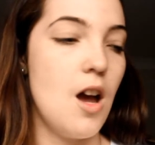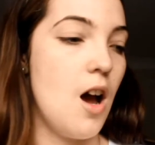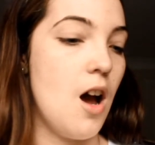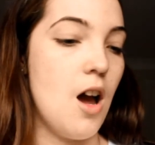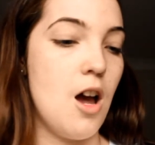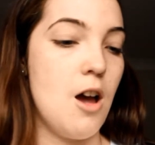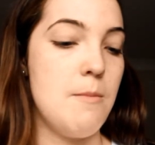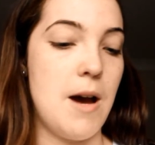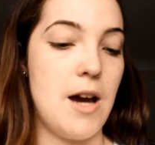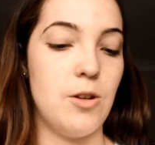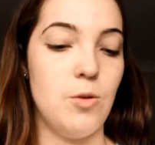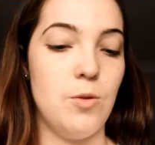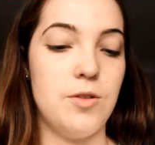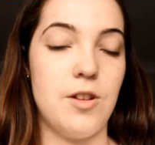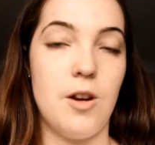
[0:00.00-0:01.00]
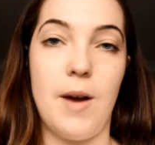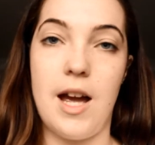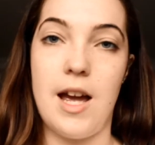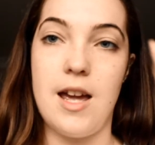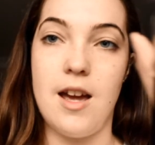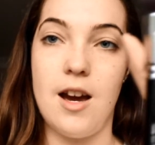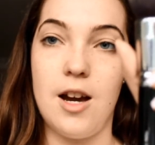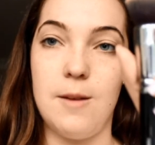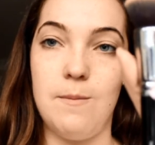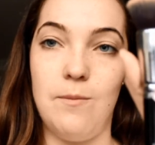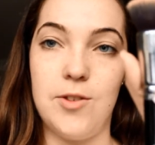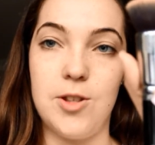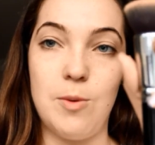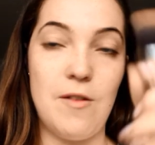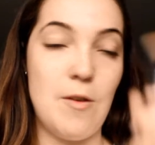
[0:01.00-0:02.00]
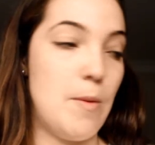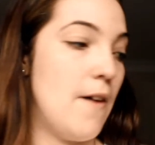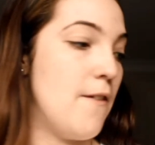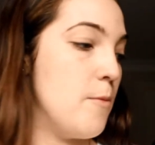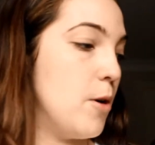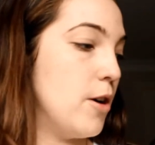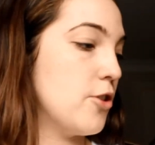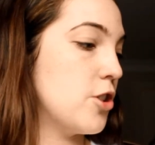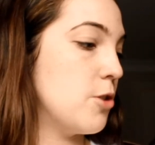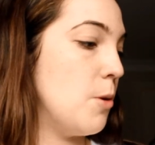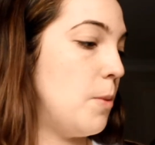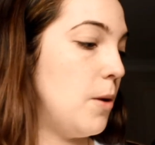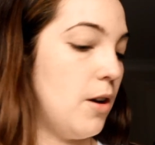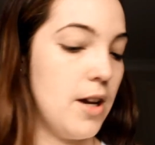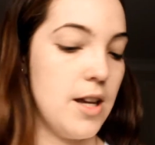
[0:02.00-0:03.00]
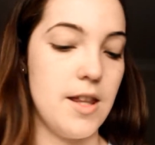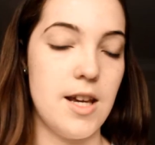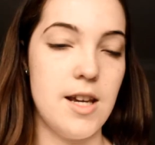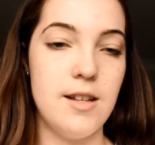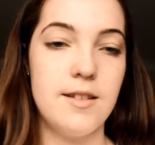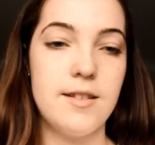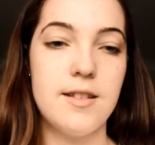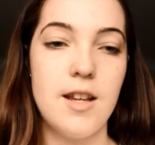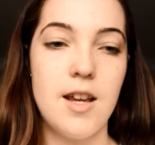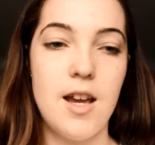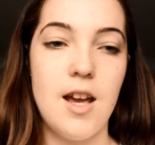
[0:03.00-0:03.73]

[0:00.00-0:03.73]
and also a Zoeva buffer brush to apply this.